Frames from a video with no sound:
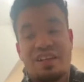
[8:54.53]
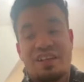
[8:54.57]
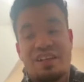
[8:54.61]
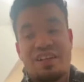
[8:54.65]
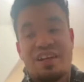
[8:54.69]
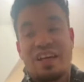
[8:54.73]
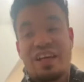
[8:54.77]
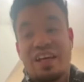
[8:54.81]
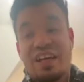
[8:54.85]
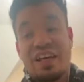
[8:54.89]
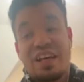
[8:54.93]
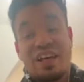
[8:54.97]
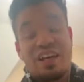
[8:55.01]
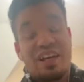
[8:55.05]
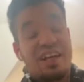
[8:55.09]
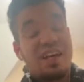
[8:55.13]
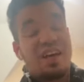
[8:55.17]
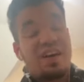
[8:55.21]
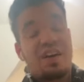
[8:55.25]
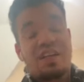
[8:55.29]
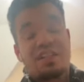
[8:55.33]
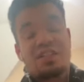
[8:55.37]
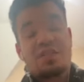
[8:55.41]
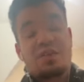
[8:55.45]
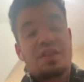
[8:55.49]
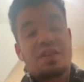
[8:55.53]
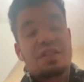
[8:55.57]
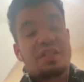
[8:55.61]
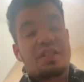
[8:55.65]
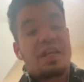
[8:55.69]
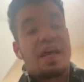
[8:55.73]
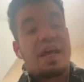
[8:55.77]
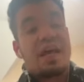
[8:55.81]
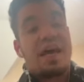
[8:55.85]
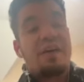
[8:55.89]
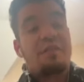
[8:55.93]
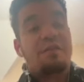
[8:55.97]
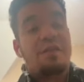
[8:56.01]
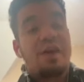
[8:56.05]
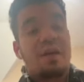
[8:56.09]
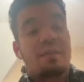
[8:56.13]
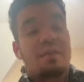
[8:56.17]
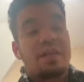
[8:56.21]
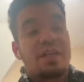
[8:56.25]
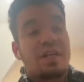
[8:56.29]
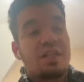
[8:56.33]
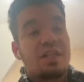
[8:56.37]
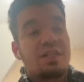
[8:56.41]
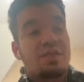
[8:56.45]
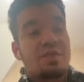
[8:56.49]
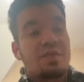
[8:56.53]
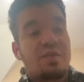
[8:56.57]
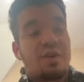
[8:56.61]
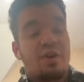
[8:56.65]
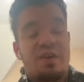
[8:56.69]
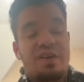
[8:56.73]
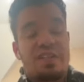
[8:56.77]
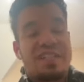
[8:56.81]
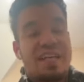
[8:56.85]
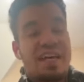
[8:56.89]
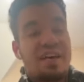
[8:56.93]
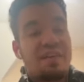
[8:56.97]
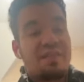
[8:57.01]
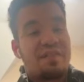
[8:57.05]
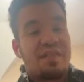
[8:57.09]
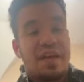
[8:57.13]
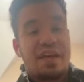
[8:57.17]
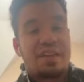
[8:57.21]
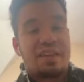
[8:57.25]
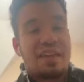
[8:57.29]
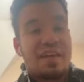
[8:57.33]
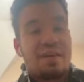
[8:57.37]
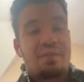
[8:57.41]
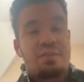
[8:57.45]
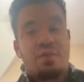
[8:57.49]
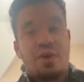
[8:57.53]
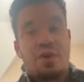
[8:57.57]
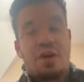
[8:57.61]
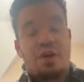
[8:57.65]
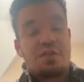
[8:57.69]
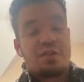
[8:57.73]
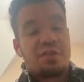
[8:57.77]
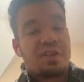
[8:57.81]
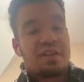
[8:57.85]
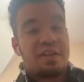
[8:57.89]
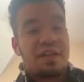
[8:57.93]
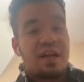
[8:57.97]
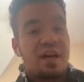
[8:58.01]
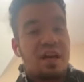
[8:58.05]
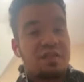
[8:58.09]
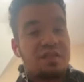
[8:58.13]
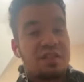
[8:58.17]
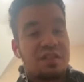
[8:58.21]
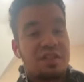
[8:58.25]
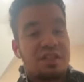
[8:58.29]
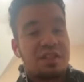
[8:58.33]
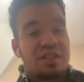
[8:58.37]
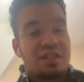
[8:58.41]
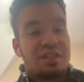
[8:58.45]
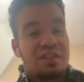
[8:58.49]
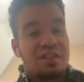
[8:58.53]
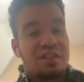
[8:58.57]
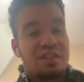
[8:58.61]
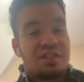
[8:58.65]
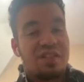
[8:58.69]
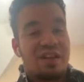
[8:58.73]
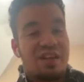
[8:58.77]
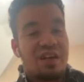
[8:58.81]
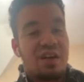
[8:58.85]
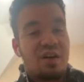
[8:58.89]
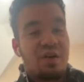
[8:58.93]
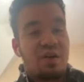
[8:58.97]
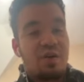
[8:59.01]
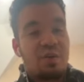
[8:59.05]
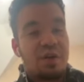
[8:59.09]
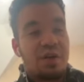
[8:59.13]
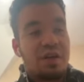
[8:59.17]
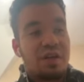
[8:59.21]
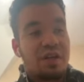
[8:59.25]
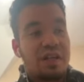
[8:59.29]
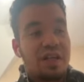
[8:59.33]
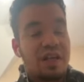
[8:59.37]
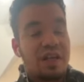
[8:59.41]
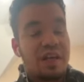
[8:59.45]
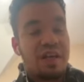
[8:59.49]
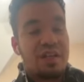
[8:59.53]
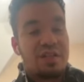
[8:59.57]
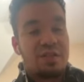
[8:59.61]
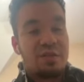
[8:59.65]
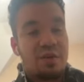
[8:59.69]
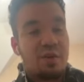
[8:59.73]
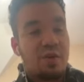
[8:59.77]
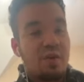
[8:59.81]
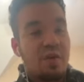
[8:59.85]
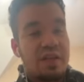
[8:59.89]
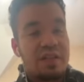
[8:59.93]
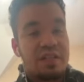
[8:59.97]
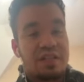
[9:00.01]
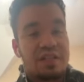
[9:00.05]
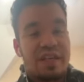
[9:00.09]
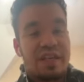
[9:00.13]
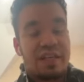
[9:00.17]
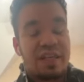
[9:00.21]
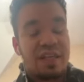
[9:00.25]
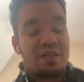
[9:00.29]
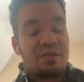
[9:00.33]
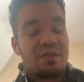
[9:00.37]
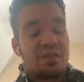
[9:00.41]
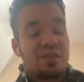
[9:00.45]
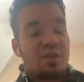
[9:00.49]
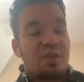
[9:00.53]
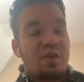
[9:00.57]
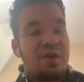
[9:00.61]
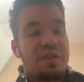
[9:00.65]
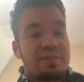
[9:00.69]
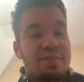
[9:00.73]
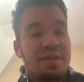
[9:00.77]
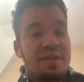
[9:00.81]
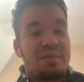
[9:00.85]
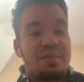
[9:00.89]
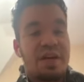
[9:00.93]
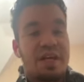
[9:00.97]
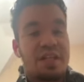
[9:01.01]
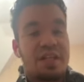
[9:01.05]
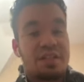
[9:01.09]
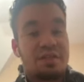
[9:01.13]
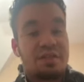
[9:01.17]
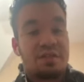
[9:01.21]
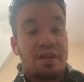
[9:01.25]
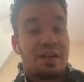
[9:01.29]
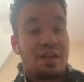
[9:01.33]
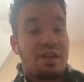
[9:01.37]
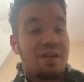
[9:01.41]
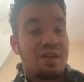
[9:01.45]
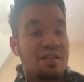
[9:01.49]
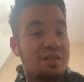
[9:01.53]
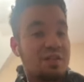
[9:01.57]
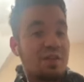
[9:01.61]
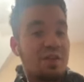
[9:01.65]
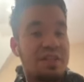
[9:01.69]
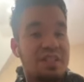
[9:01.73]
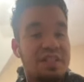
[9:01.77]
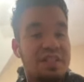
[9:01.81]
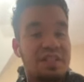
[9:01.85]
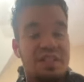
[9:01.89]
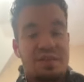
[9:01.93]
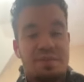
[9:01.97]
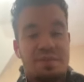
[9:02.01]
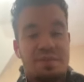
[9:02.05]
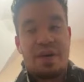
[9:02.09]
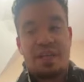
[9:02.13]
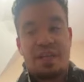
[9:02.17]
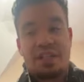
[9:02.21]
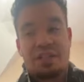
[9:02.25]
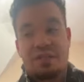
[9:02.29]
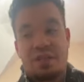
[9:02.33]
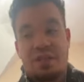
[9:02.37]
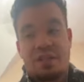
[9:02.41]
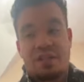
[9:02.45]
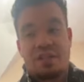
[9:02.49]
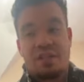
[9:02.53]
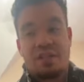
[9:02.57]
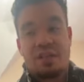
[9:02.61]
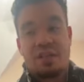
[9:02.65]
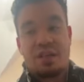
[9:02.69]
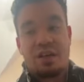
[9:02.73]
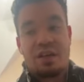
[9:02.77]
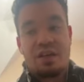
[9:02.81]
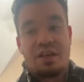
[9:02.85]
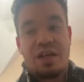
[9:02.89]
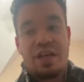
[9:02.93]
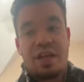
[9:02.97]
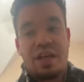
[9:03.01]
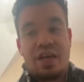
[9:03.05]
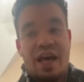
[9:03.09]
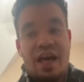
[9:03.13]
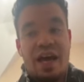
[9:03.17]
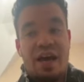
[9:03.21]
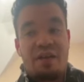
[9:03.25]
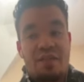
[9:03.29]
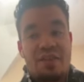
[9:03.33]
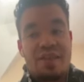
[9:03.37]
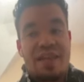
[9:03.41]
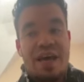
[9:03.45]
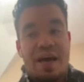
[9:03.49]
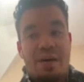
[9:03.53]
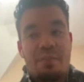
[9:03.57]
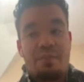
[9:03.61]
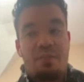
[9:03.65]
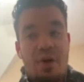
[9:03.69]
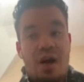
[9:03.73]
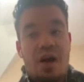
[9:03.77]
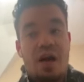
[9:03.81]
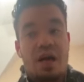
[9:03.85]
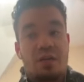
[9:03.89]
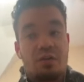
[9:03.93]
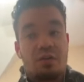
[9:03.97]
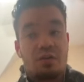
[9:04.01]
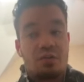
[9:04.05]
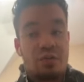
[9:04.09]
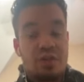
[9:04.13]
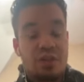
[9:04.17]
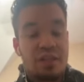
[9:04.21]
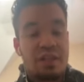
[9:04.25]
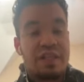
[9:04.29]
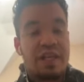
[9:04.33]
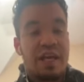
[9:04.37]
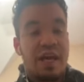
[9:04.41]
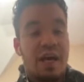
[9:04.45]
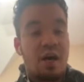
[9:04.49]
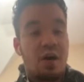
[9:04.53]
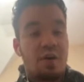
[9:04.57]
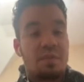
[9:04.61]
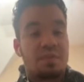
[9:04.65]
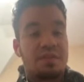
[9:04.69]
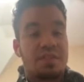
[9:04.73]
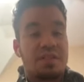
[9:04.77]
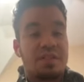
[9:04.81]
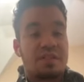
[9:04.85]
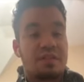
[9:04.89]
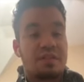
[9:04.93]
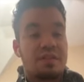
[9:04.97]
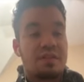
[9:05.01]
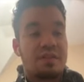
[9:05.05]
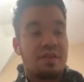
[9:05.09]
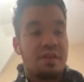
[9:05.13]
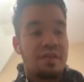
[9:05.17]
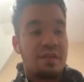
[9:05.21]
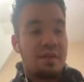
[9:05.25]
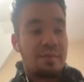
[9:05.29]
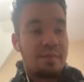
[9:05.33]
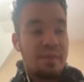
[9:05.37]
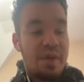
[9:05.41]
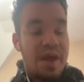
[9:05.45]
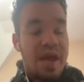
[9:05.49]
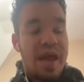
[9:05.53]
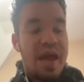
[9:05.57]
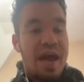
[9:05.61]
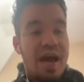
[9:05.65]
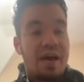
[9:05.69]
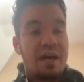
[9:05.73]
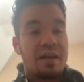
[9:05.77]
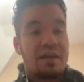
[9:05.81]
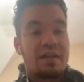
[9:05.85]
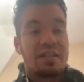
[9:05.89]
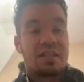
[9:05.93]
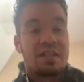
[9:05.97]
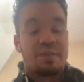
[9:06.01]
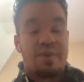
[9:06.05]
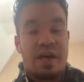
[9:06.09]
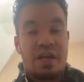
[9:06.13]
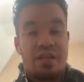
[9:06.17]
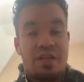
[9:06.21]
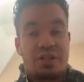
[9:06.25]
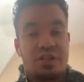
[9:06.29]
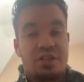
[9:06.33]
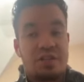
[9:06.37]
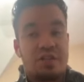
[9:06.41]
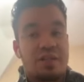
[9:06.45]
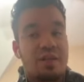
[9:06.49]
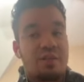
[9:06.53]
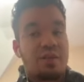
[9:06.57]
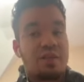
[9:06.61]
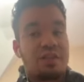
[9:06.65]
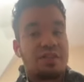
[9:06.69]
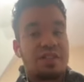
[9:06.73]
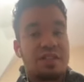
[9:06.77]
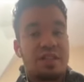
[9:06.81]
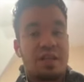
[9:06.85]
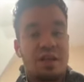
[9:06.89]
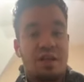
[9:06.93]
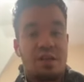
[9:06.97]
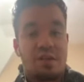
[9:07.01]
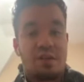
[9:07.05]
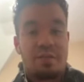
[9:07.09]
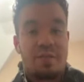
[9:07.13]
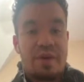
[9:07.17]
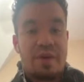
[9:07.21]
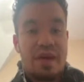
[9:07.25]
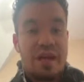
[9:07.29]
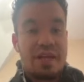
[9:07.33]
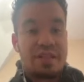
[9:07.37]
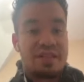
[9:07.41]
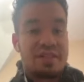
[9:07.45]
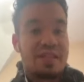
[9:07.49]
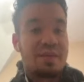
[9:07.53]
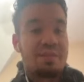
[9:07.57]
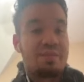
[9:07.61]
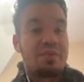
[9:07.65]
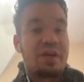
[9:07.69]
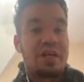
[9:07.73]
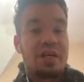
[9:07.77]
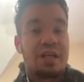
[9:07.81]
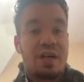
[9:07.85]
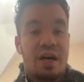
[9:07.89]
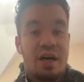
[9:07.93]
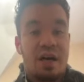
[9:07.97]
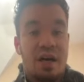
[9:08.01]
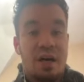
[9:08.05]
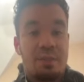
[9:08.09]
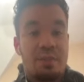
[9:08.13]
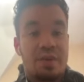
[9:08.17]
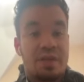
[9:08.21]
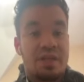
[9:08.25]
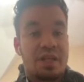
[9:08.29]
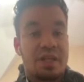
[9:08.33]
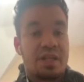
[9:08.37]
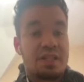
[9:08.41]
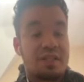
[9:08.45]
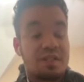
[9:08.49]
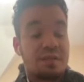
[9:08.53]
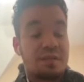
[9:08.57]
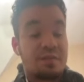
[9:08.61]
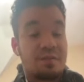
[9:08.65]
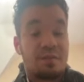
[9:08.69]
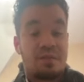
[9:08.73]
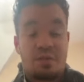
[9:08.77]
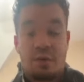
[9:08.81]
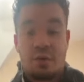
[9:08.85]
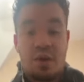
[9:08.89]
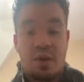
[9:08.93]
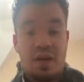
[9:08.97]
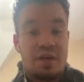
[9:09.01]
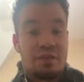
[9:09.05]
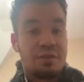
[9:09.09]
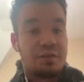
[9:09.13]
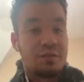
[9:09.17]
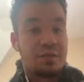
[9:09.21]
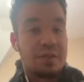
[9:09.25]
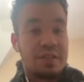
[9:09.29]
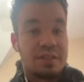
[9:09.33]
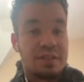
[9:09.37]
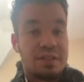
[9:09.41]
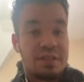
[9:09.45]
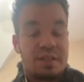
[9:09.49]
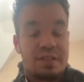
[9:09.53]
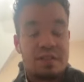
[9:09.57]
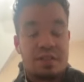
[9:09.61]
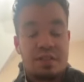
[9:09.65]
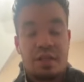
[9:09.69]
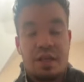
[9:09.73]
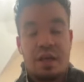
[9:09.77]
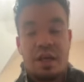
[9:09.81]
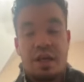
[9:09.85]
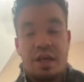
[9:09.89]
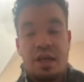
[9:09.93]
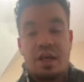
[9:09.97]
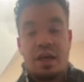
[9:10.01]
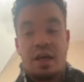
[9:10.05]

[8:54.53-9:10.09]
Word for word: And you know, it's always good to have family because we always have like that brotherly love since, you know, we were kids. We we're always like, he was always my best friend. I was always best friend. So having that bond really helps the band, especially when you see other bands that break up because of, for whatever reasons.